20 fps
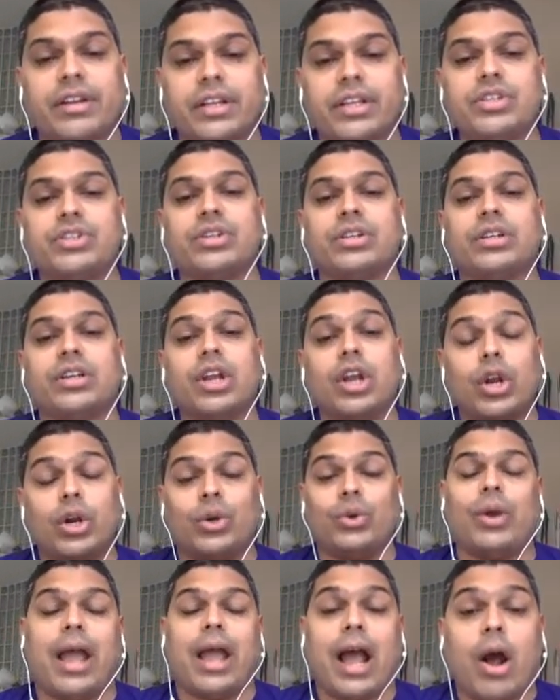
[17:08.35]
region,
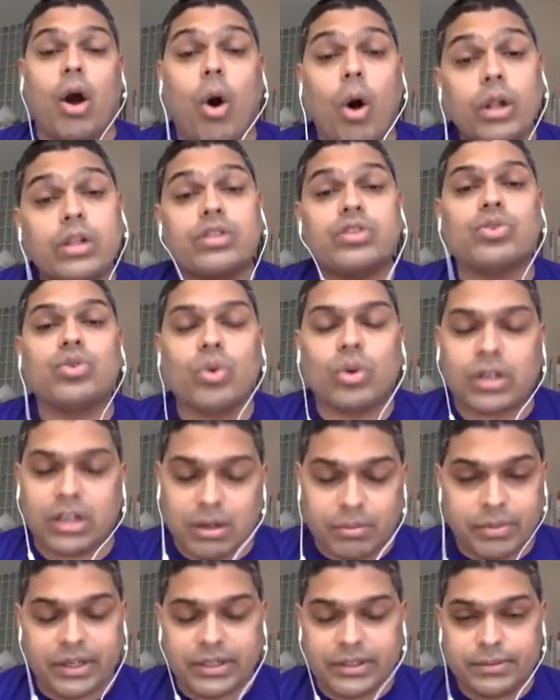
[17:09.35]
to also
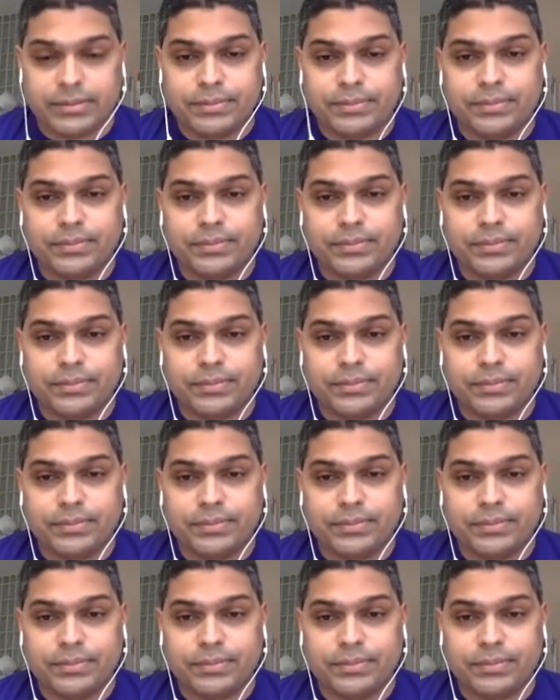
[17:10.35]
commit.